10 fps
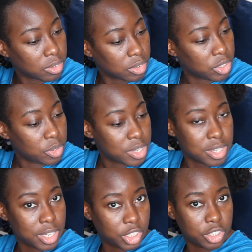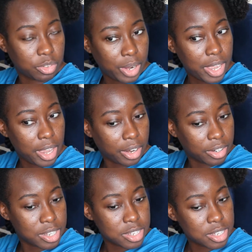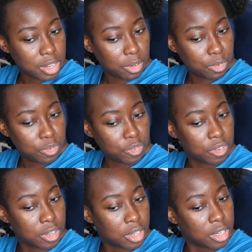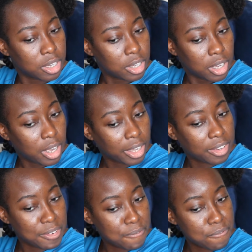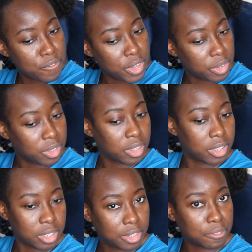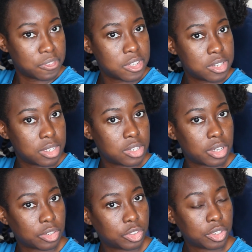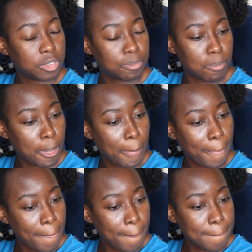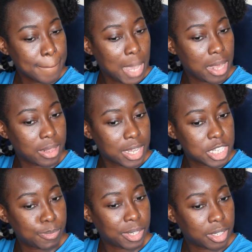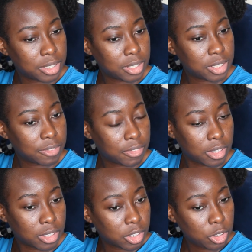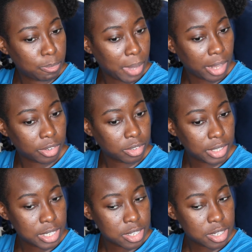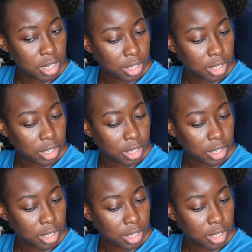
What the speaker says: So this section right here itself, I can feel the difference in texture, and that's because of the curl pattern. It's